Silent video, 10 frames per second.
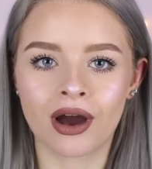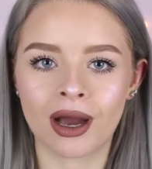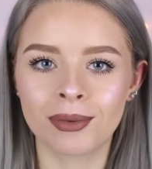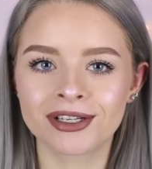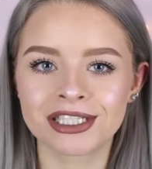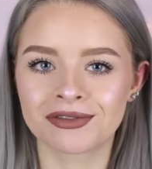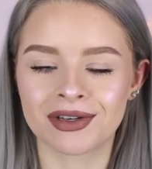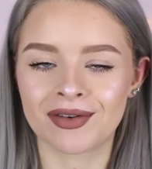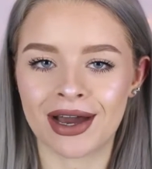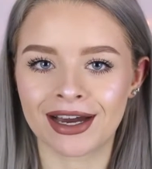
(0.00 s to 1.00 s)
I personally have
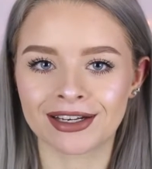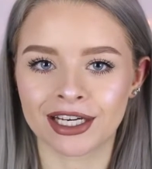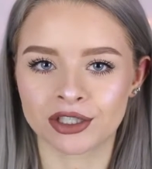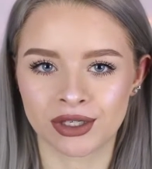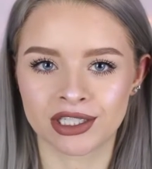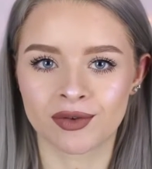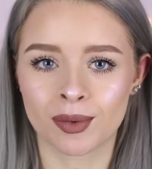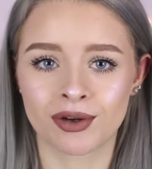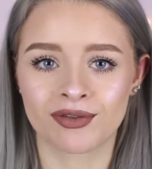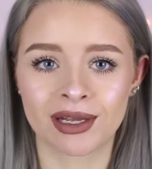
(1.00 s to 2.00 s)
never had like a transfer
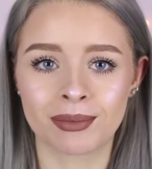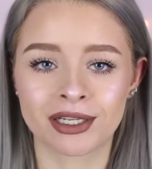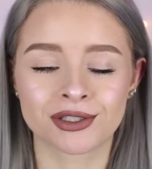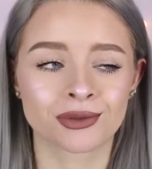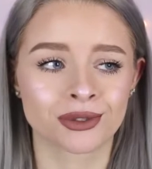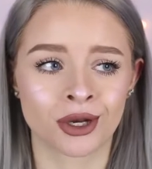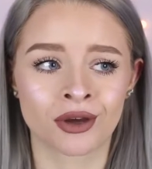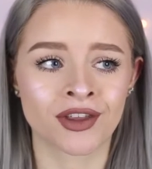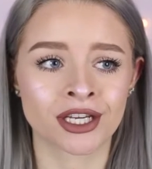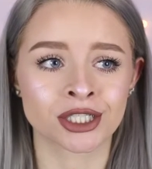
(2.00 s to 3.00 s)
proof lip pencil, don't
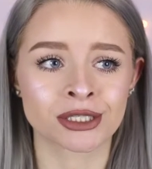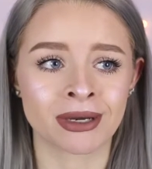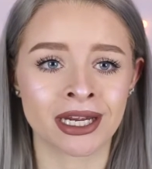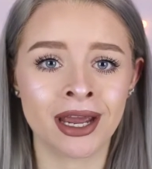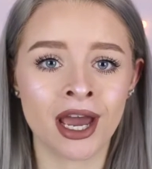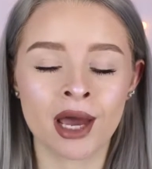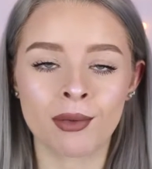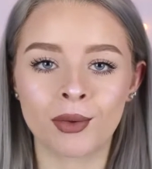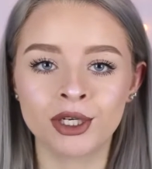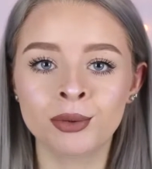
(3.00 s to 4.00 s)
know if that's just me,
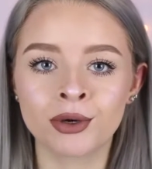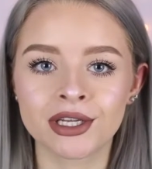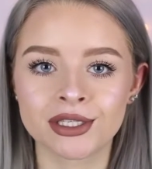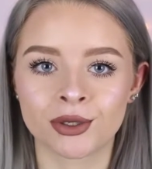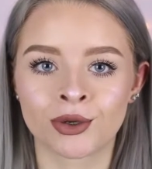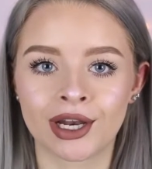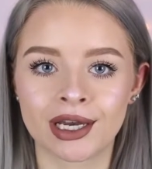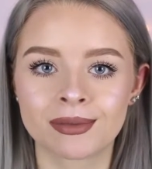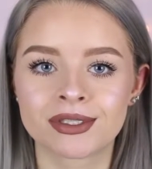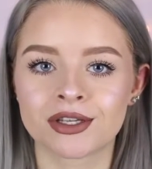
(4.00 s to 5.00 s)
but when you put these on your
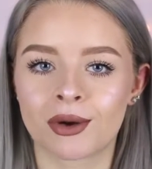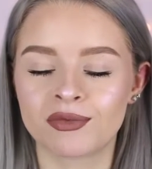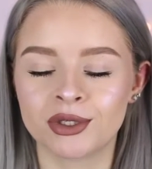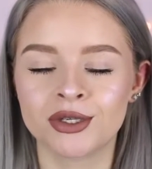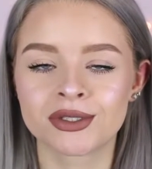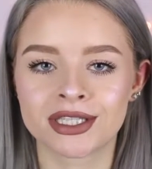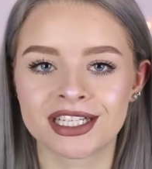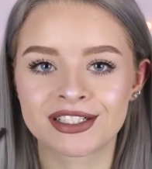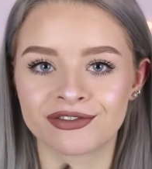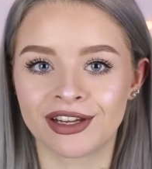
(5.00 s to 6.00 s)
lips, so I've been using
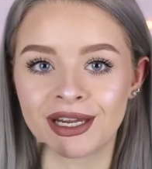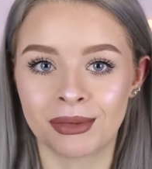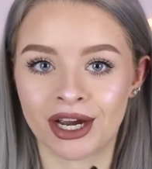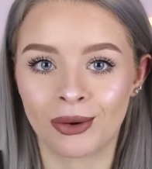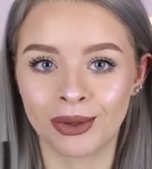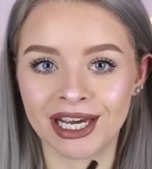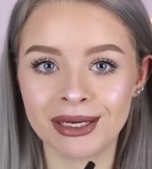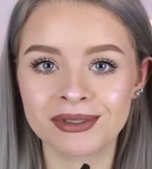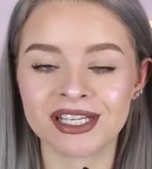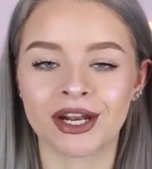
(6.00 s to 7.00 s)
this to fill in my whole
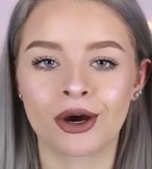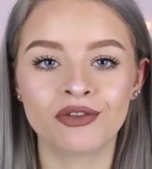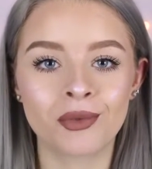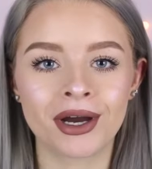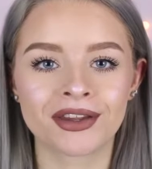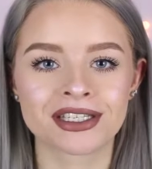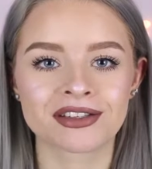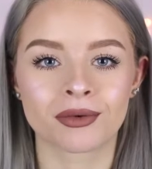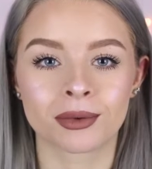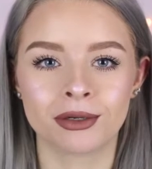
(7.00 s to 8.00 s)
lips, and I often wear
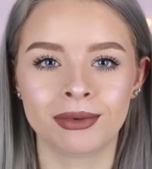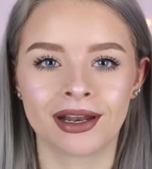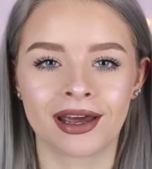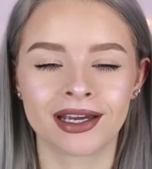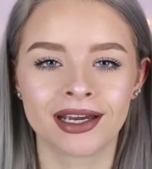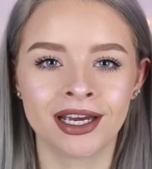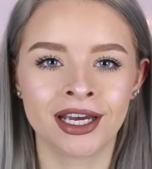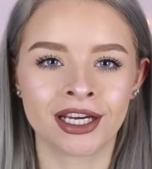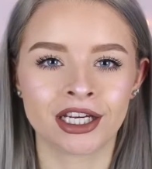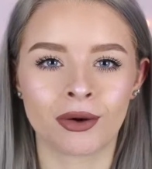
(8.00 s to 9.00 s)
this if I'm going to be like
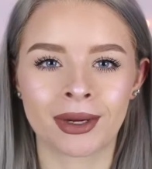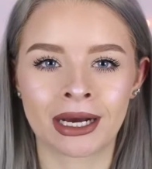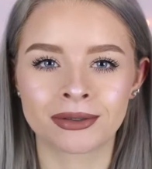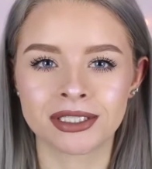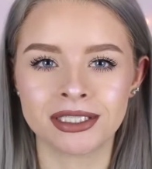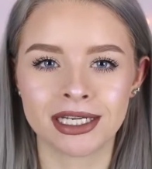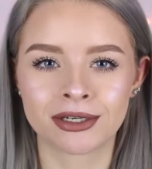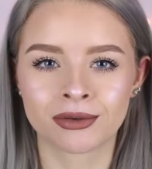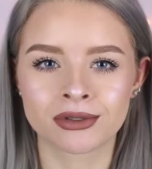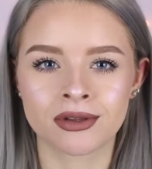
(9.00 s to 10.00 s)
going out to
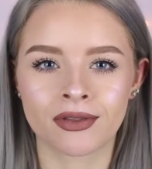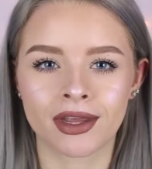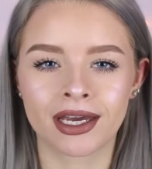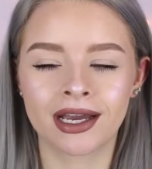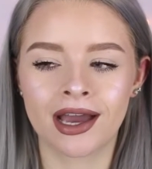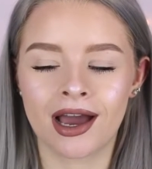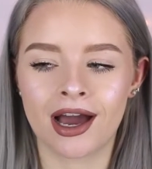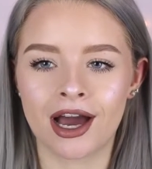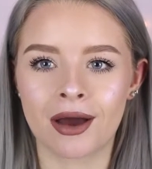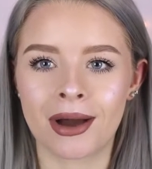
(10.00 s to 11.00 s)
dinner or something,
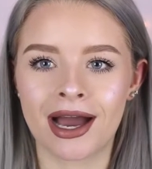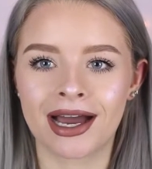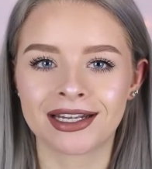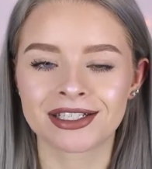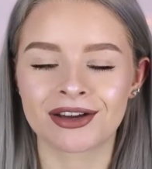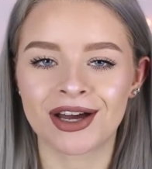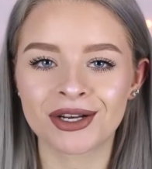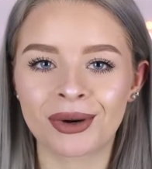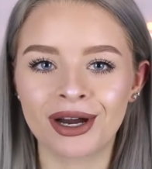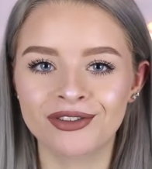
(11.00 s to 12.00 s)
um, and I've
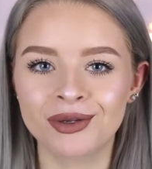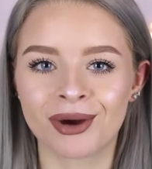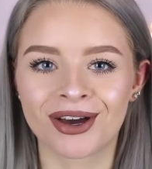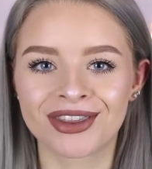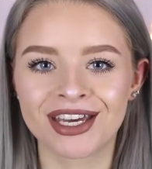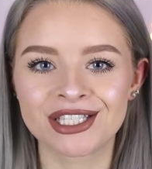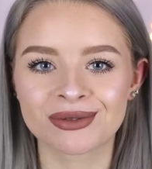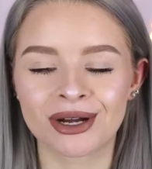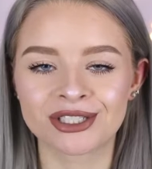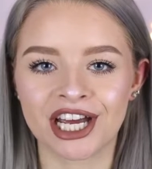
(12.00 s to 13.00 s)
had quite a few birthdays
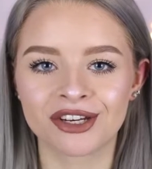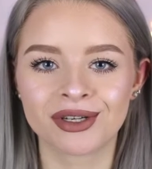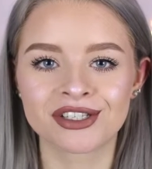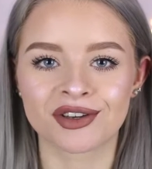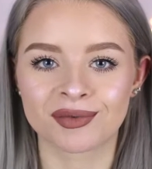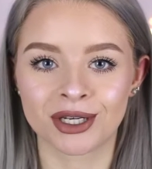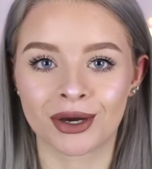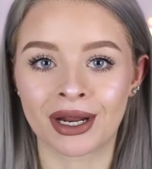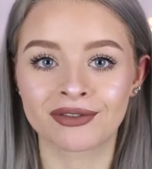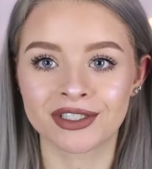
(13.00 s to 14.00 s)
throughout January, so I've been
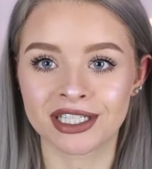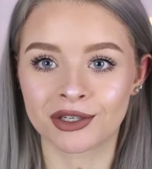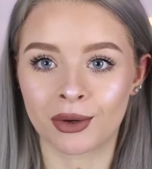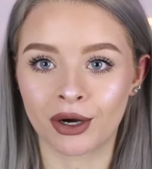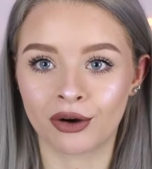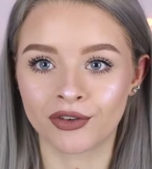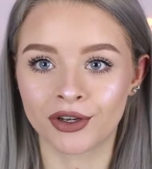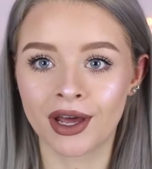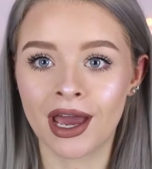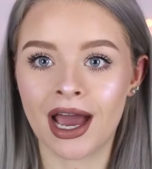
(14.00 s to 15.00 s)
going out for dinner quite
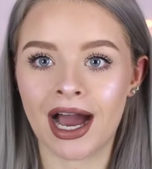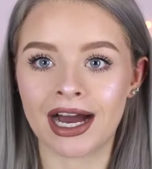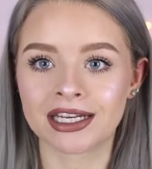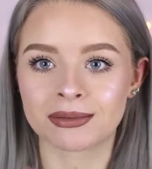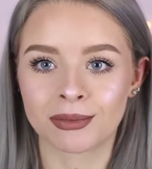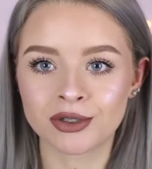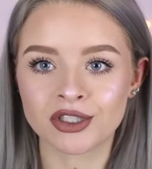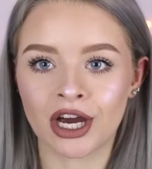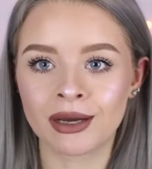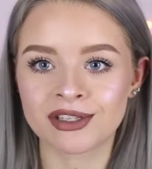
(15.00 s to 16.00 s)
often, and
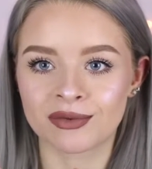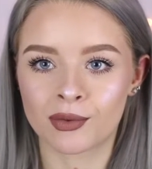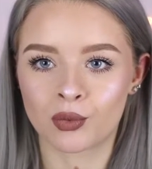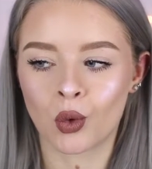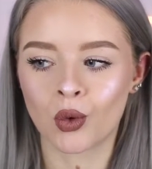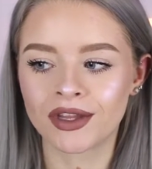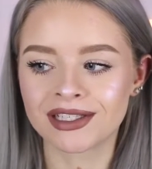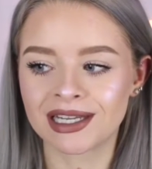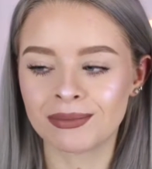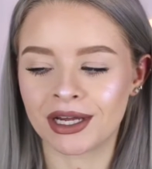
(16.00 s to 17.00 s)
most times I've been worn
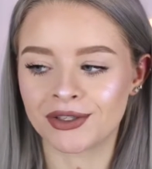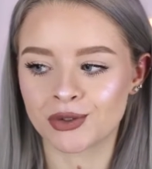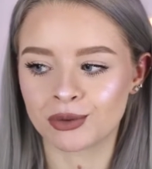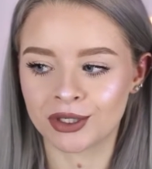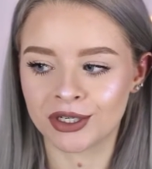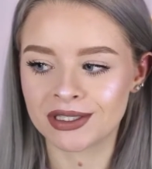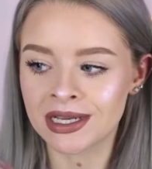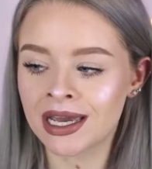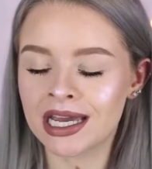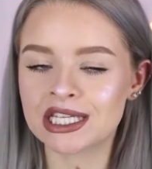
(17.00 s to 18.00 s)
this lip pencil because
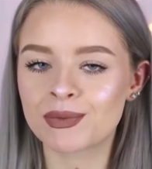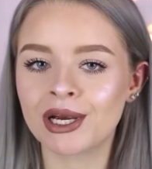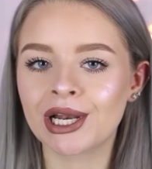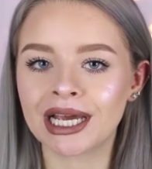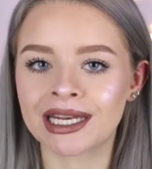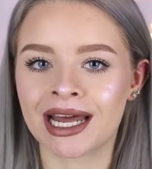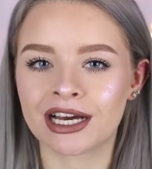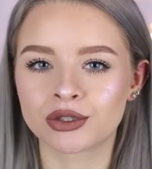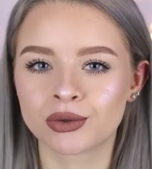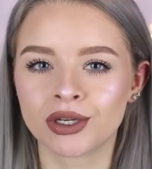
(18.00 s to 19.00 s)
it's pretty like
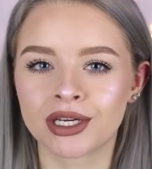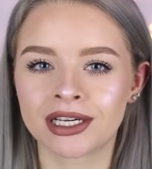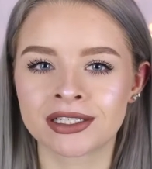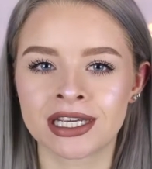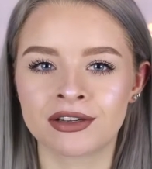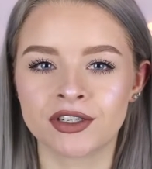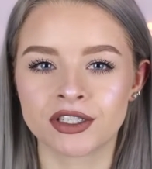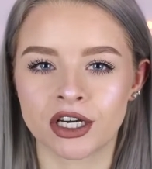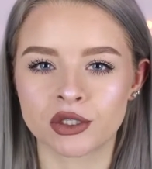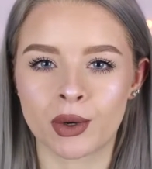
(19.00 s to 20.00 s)
natural looking, so if
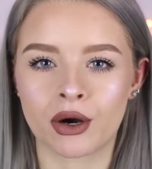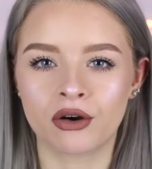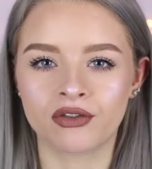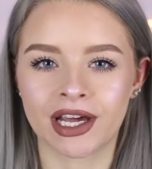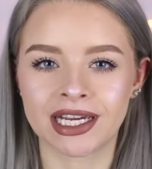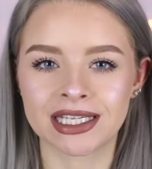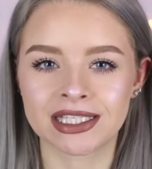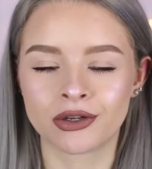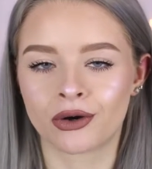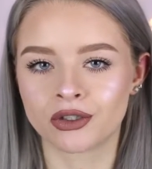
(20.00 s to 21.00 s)
it does wear off, like
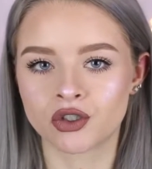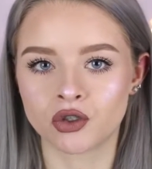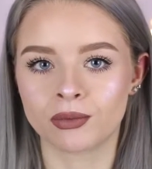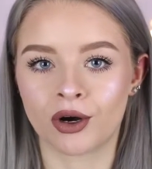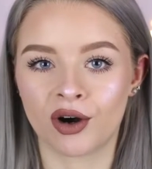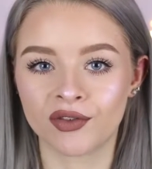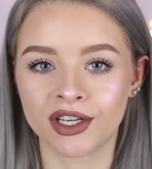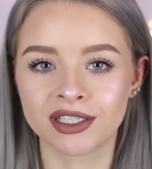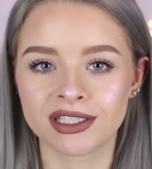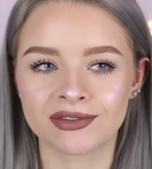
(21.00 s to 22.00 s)
it's not super
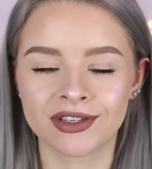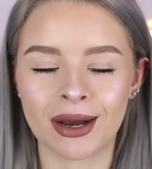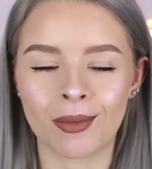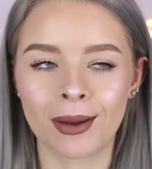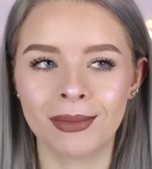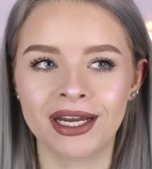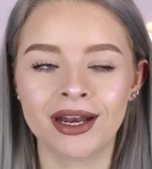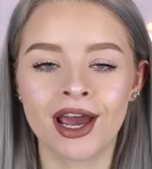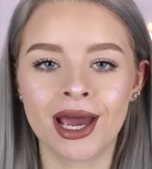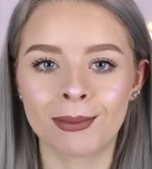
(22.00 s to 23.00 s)
obvious, if you get what I
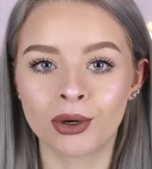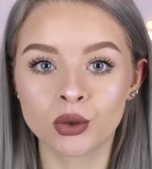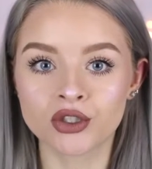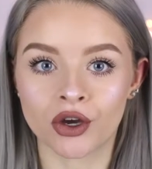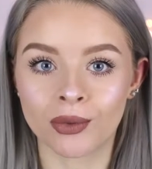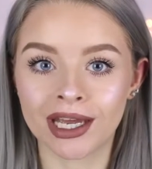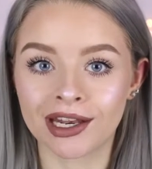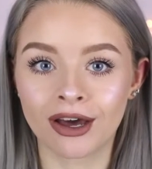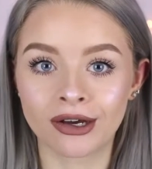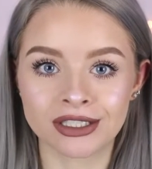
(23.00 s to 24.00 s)
mean, but also
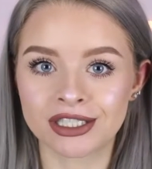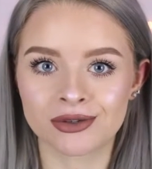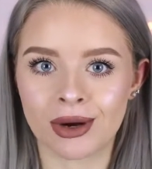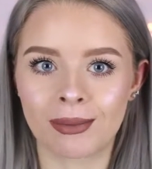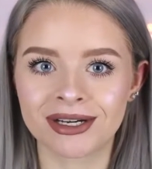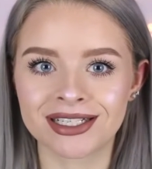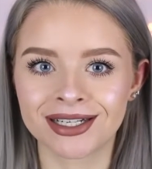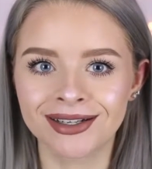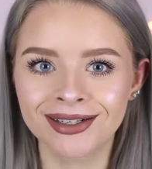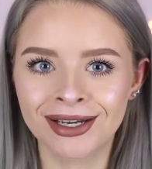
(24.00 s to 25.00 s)
it lasts throughout my
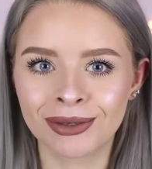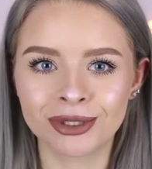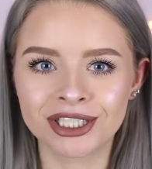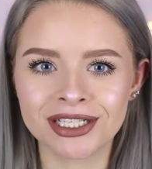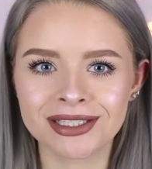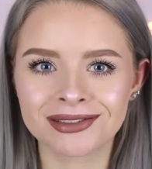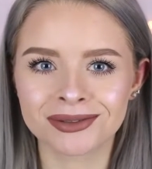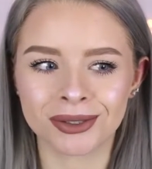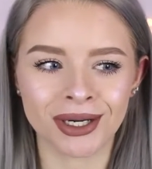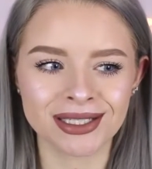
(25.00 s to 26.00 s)
dinner, which is
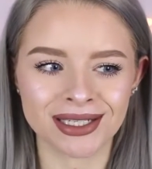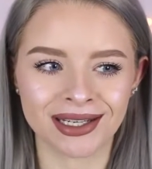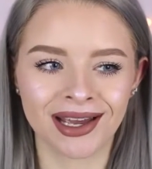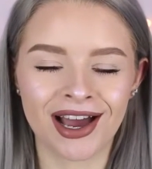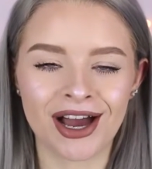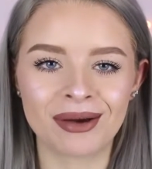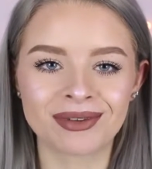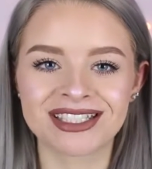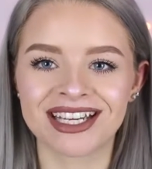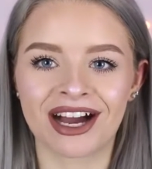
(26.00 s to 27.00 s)
crazy.
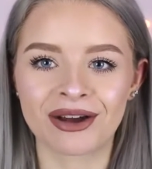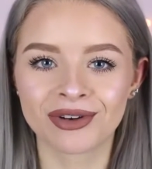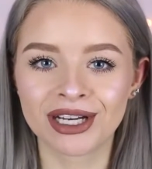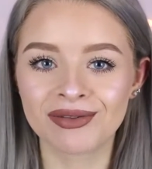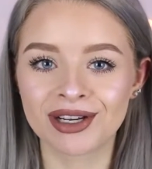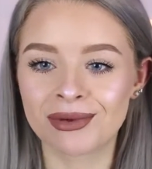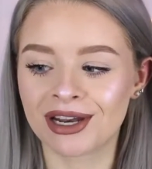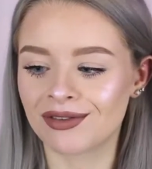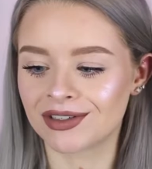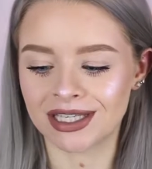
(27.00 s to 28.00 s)
Um, so yeah, I've really, really
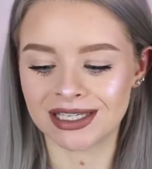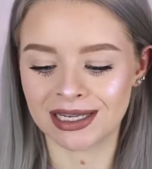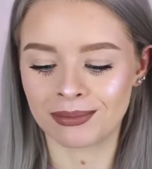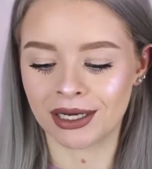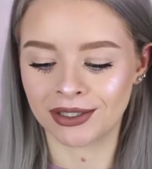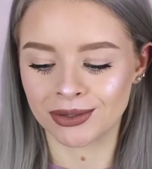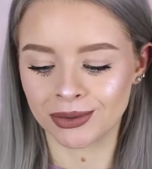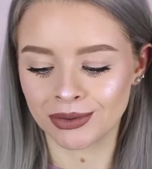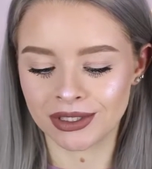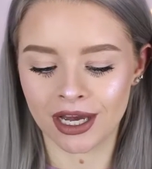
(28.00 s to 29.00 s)
been loving these lip
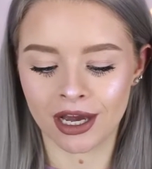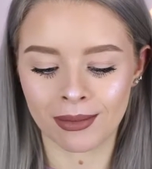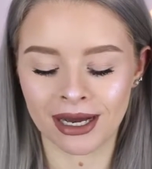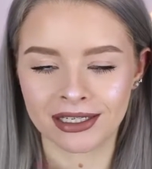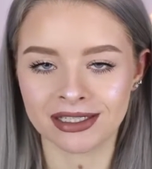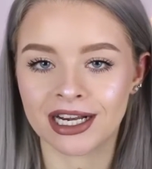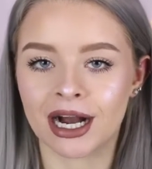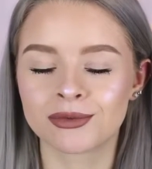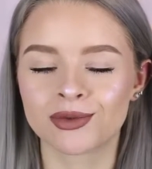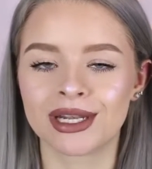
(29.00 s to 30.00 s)
pencils um, and it
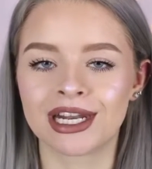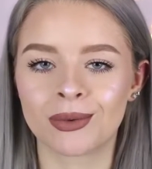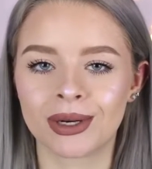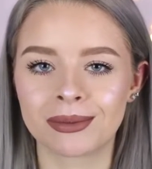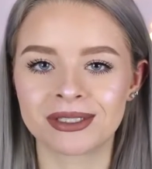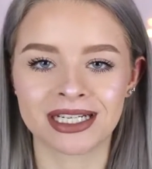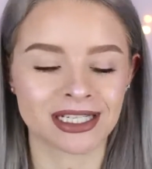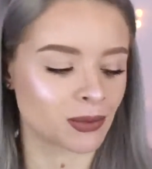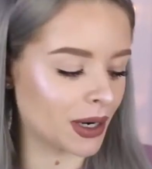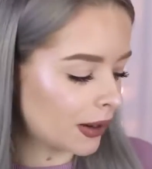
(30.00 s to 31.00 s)
comes with a liquid
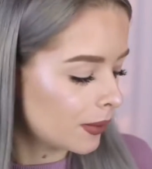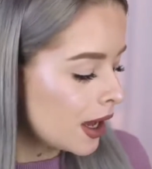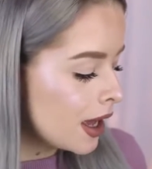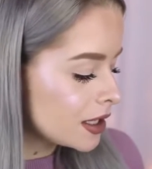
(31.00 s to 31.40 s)
lipstick as well.